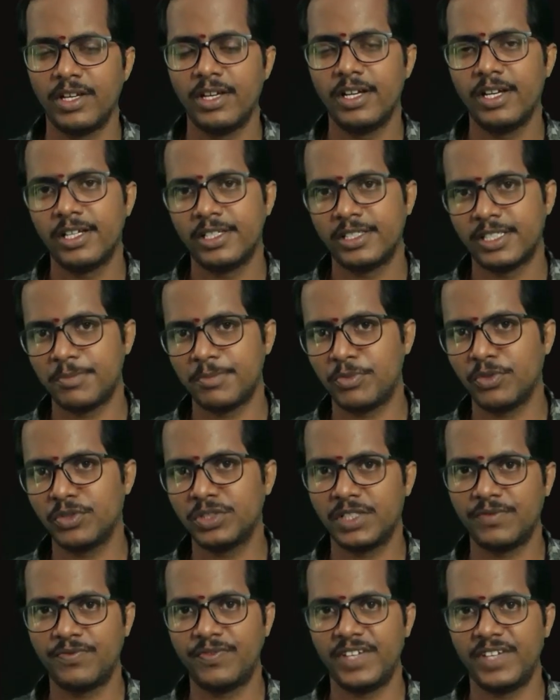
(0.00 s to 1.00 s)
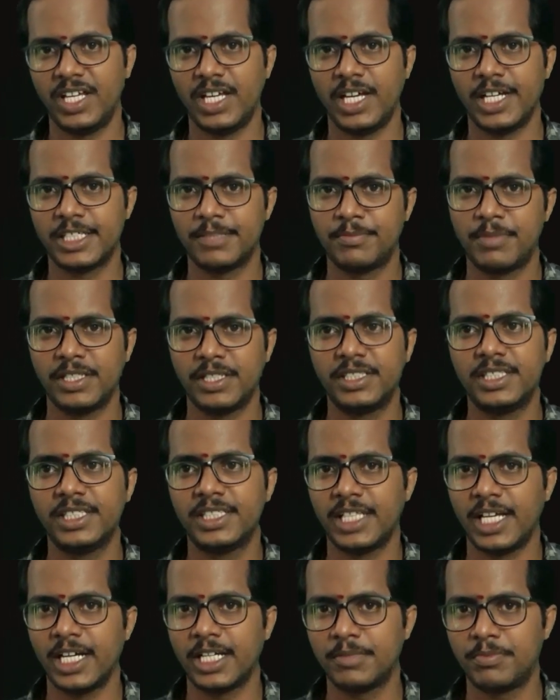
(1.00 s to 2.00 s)
Suppose if we express this
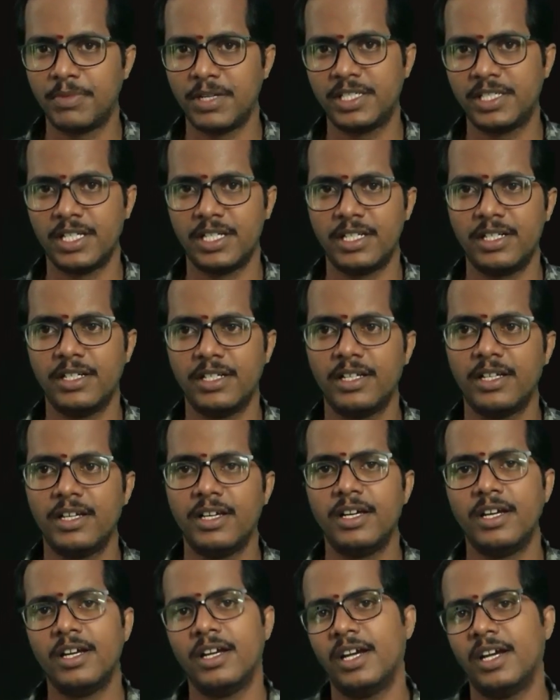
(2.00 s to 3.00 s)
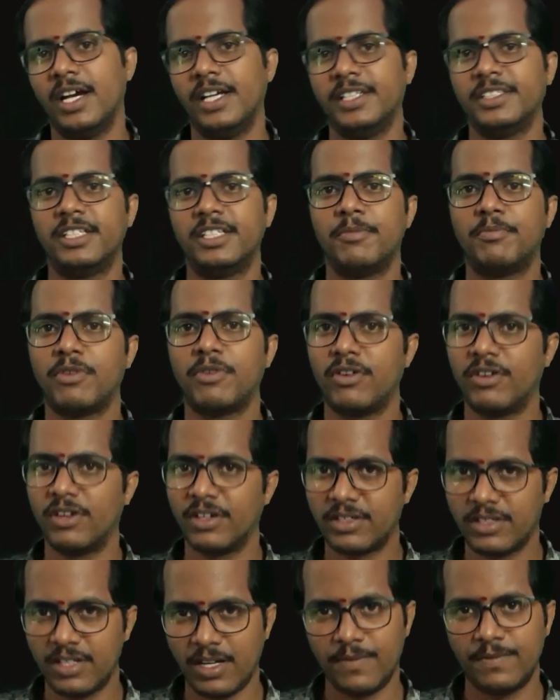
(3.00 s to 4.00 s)
expression as the
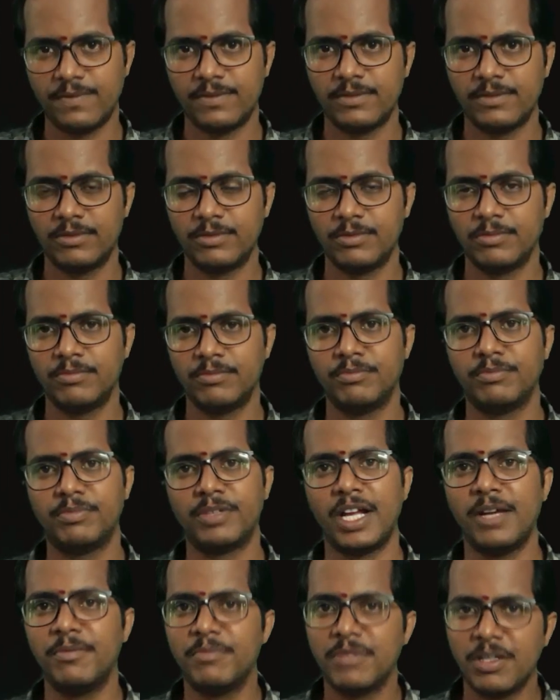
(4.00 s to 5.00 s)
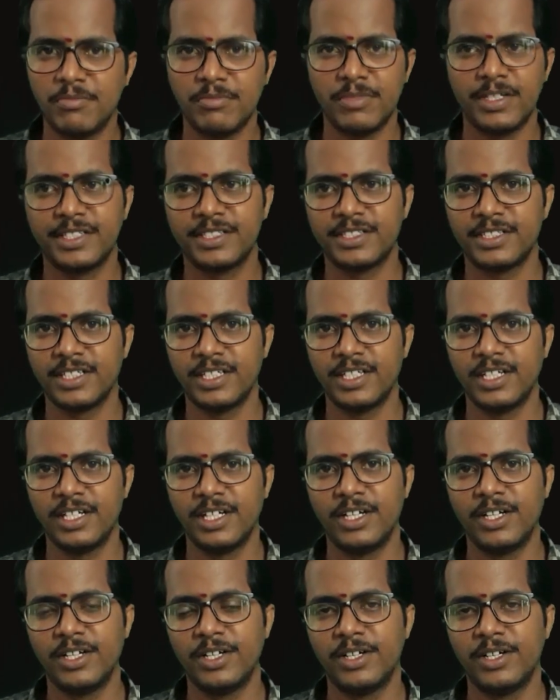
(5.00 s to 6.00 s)
product of prime numbers,
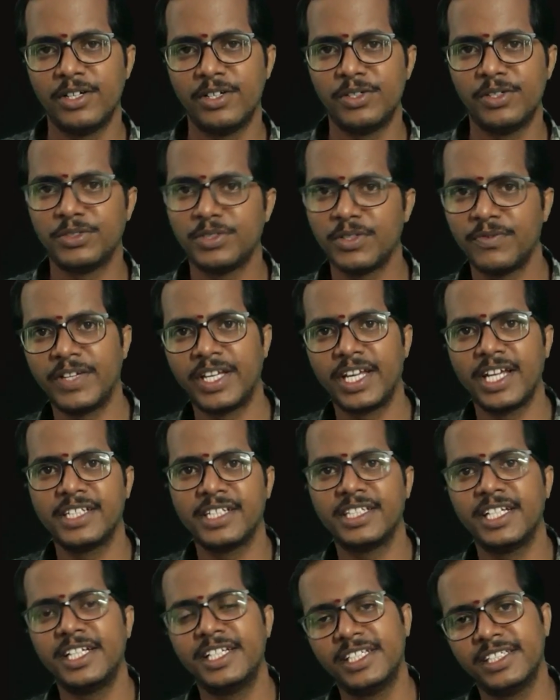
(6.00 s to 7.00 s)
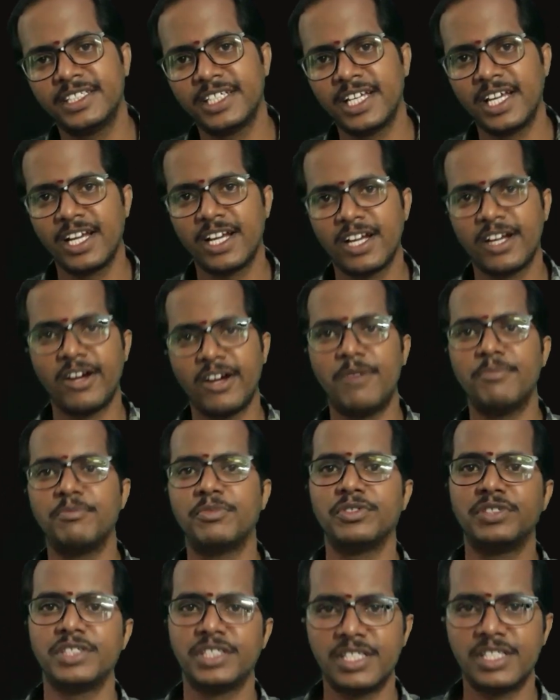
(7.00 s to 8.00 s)
so we can say it is a
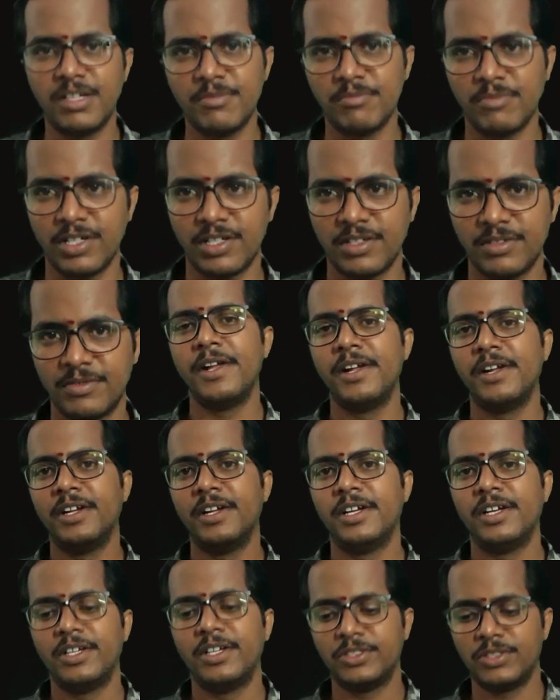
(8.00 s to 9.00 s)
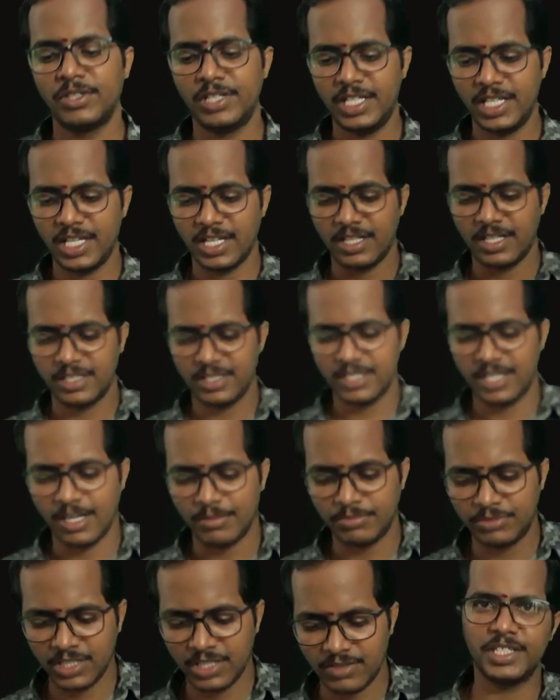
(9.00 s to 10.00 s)
composite number. So here
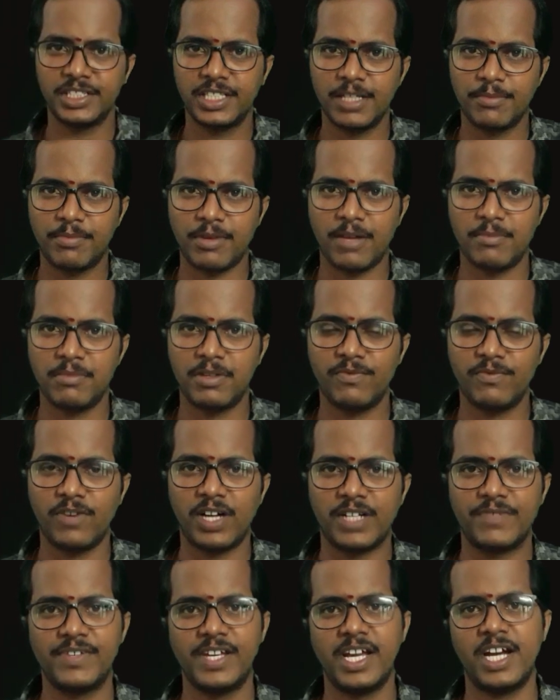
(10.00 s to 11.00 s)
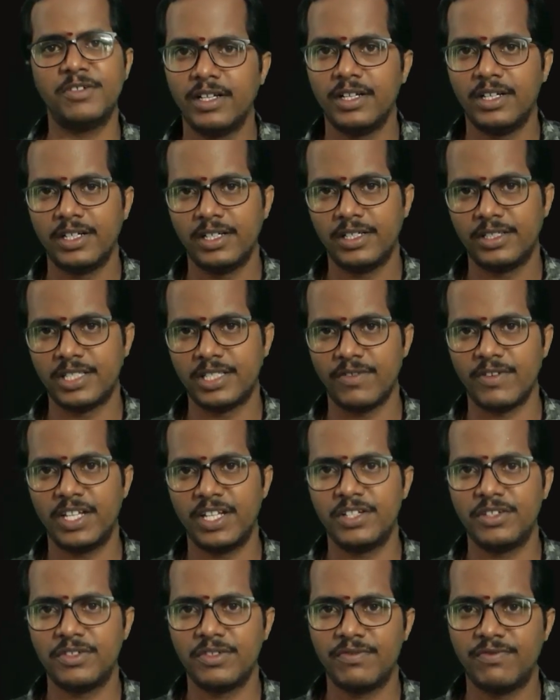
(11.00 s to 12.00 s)
observe the problem. What we have? 7
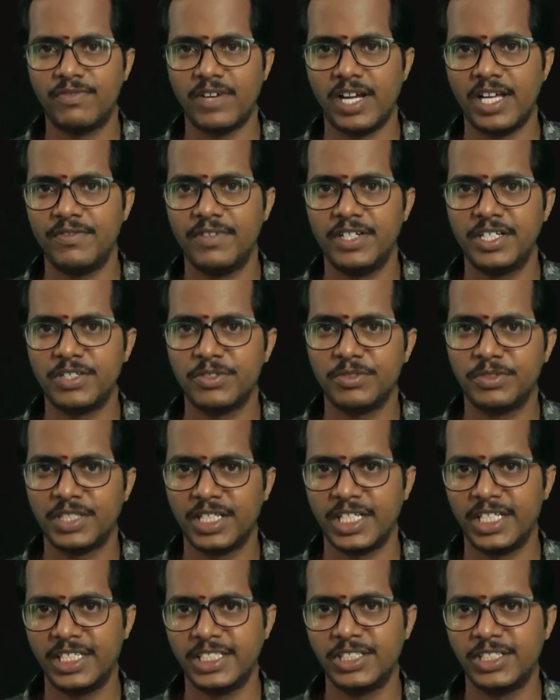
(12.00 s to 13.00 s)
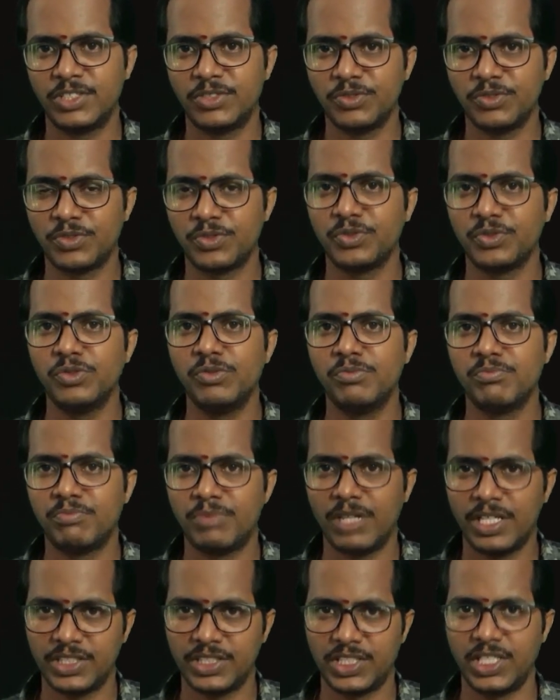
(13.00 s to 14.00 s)
into 5 into 3 into 2
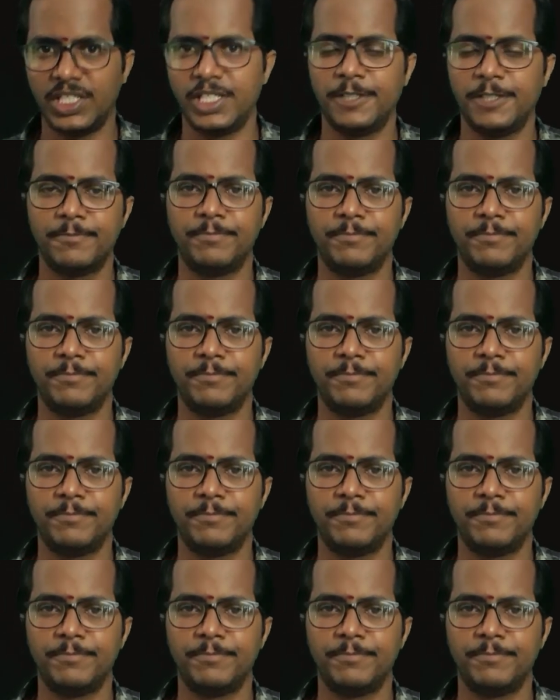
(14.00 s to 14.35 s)
plus 3.